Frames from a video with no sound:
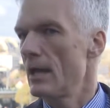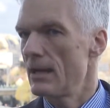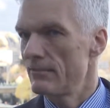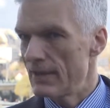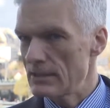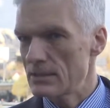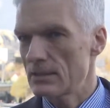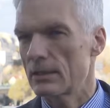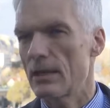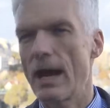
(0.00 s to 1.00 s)

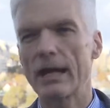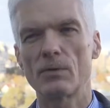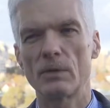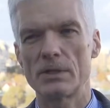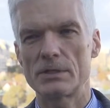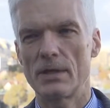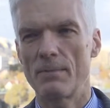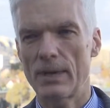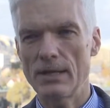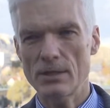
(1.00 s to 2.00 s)
Investing in high-quality
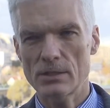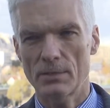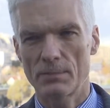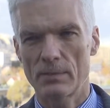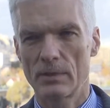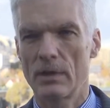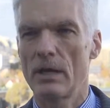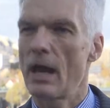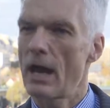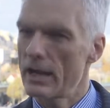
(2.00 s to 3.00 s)
apprenticeship,
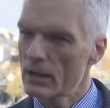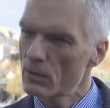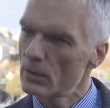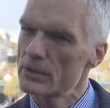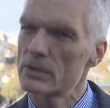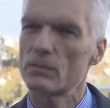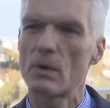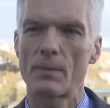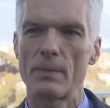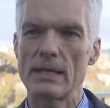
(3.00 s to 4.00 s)
high-quality
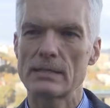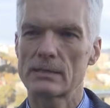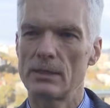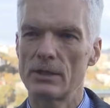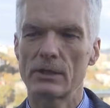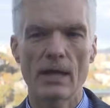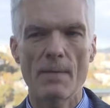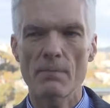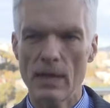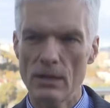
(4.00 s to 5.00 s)
work-based learning. There
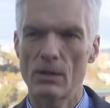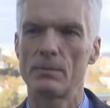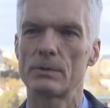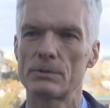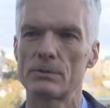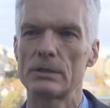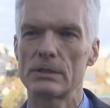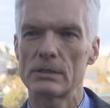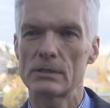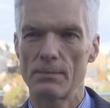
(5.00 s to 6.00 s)
are many
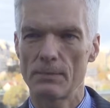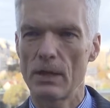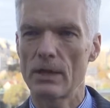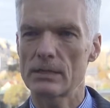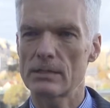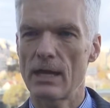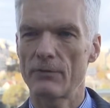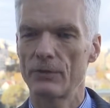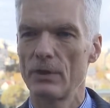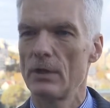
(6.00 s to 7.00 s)
opportunities employers
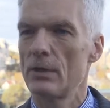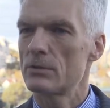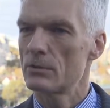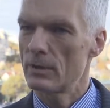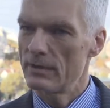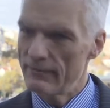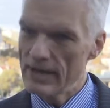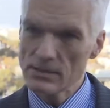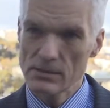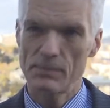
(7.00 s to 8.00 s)
have to
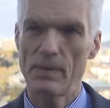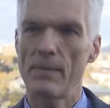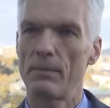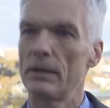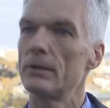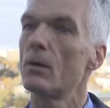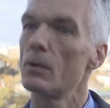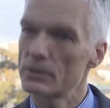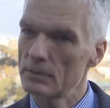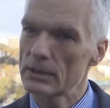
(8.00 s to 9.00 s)
invest in people and
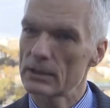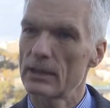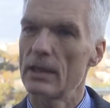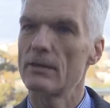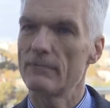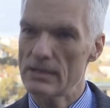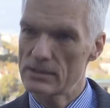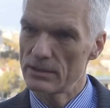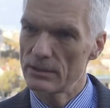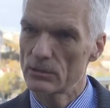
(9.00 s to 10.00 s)
ultimately
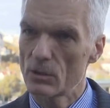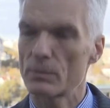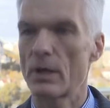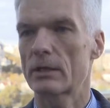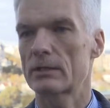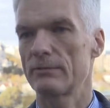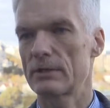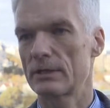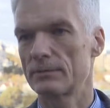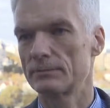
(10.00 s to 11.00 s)
invest in their own productivity.